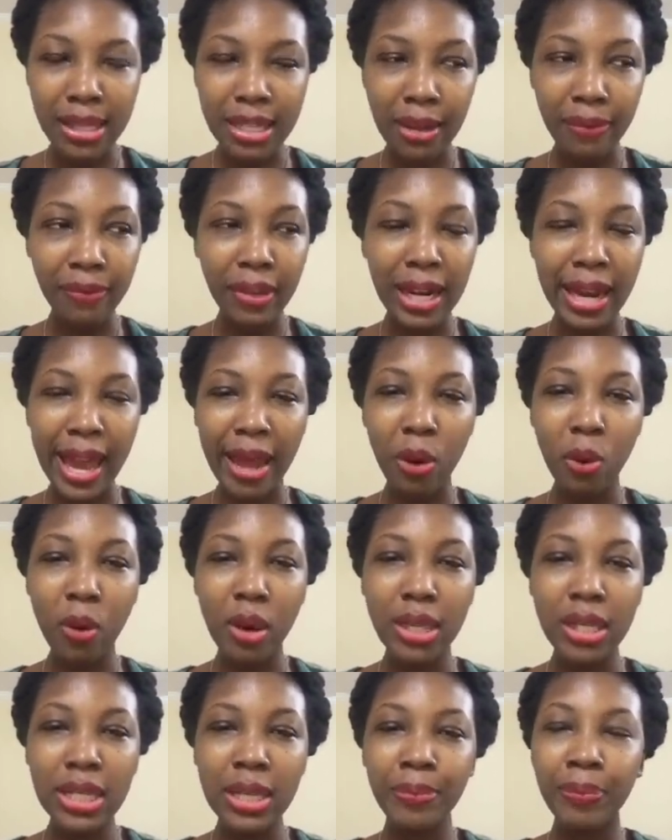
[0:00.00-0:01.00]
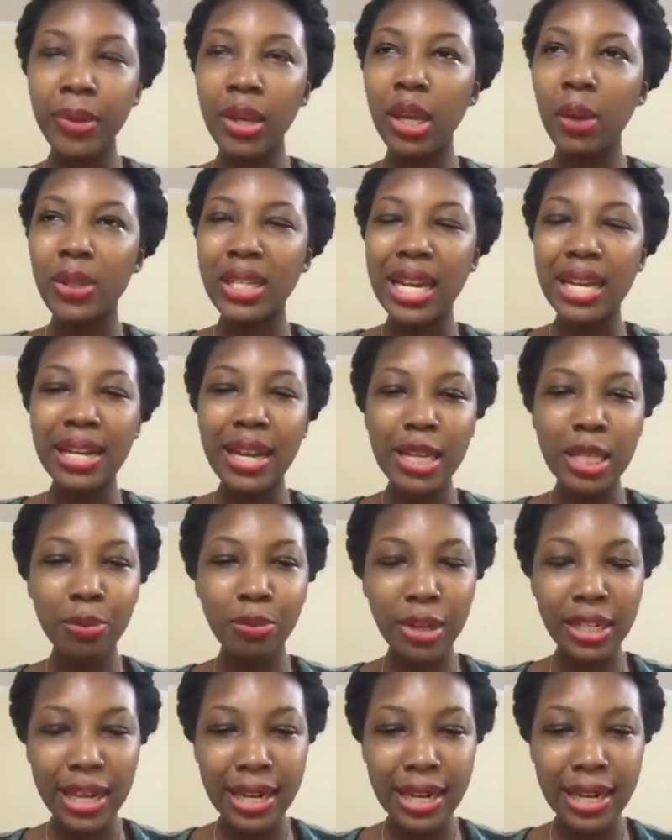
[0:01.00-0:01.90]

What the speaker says: I feel like it was a desperate